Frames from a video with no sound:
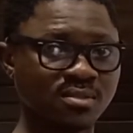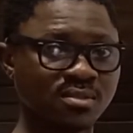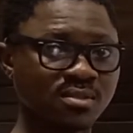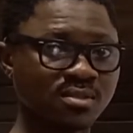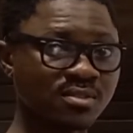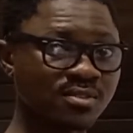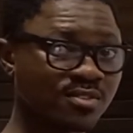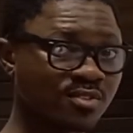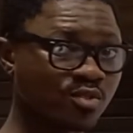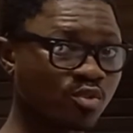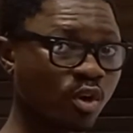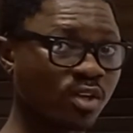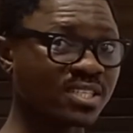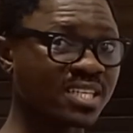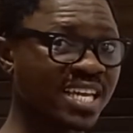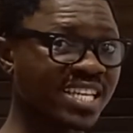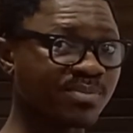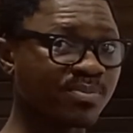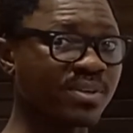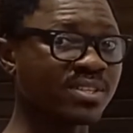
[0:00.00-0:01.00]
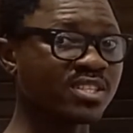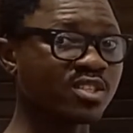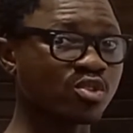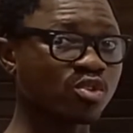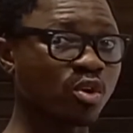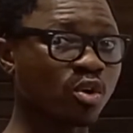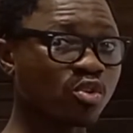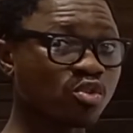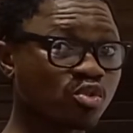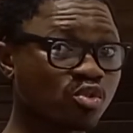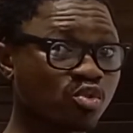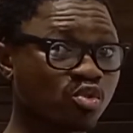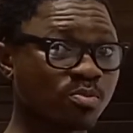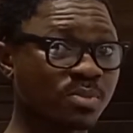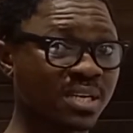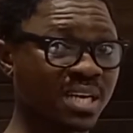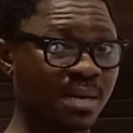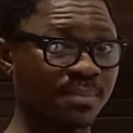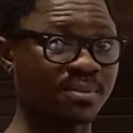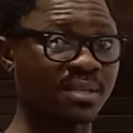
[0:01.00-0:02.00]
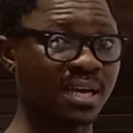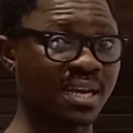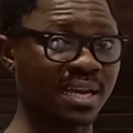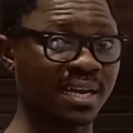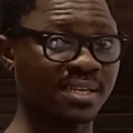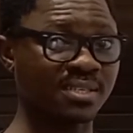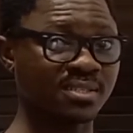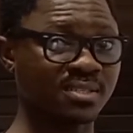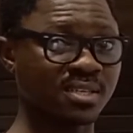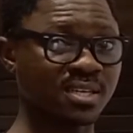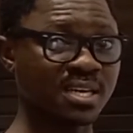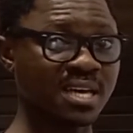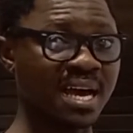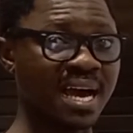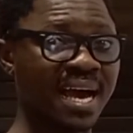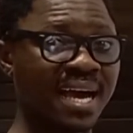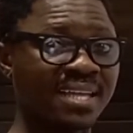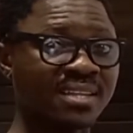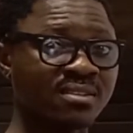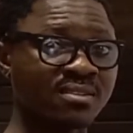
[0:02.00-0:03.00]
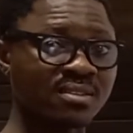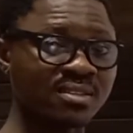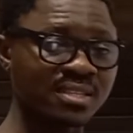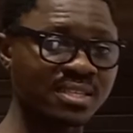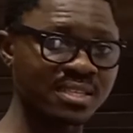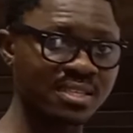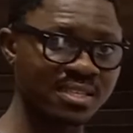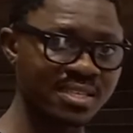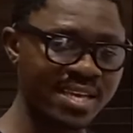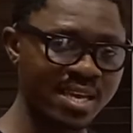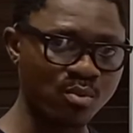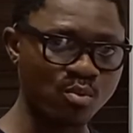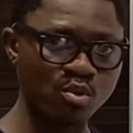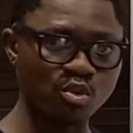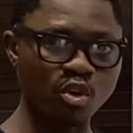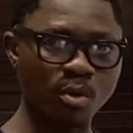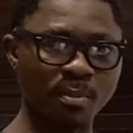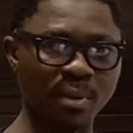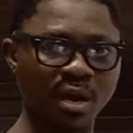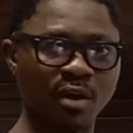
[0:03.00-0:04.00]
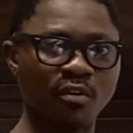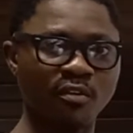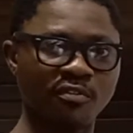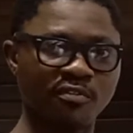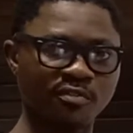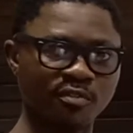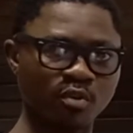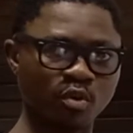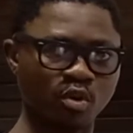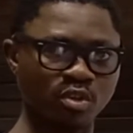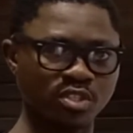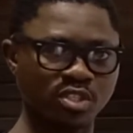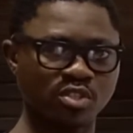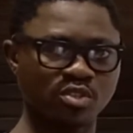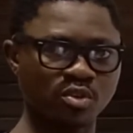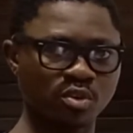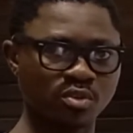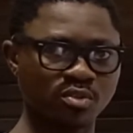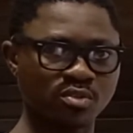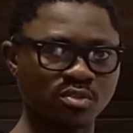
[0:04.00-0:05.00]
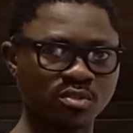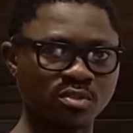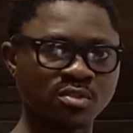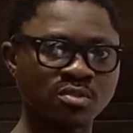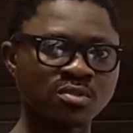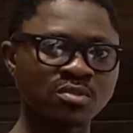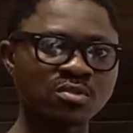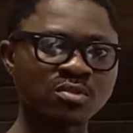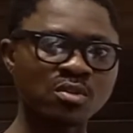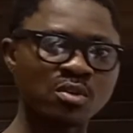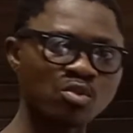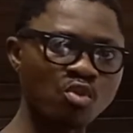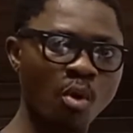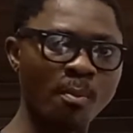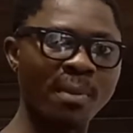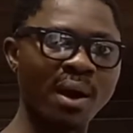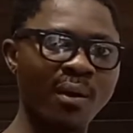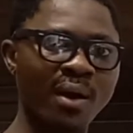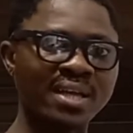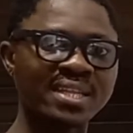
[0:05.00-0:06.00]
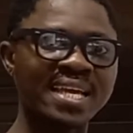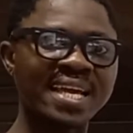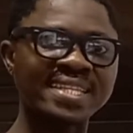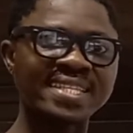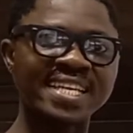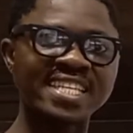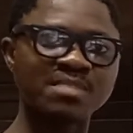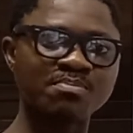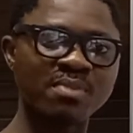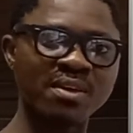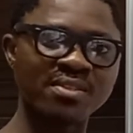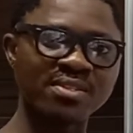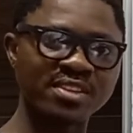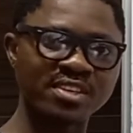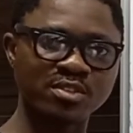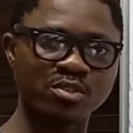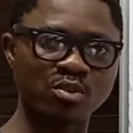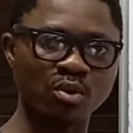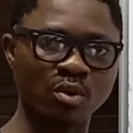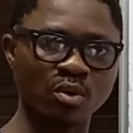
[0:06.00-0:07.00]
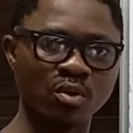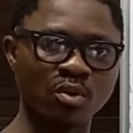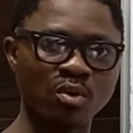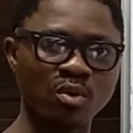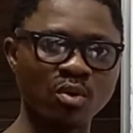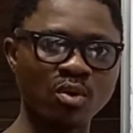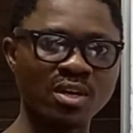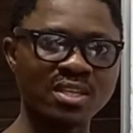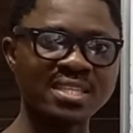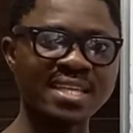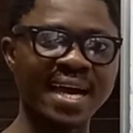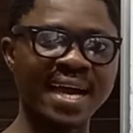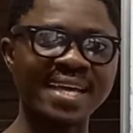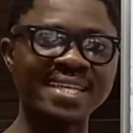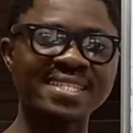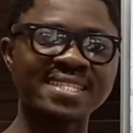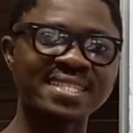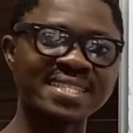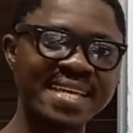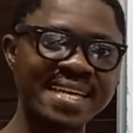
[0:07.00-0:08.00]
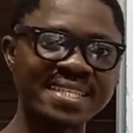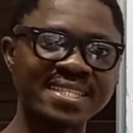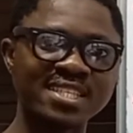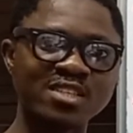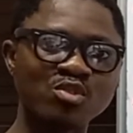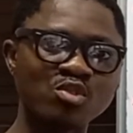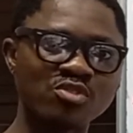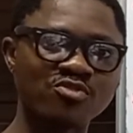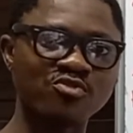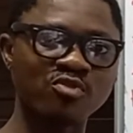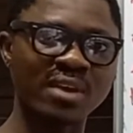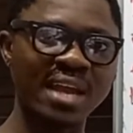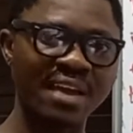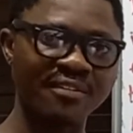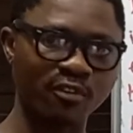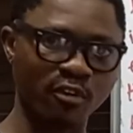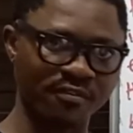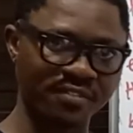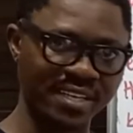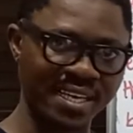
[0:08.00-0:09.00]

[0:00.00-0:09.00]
Such expenditure should be capitalized, and there are a good number of conditions. Number one, any expenditure that extends the useful life of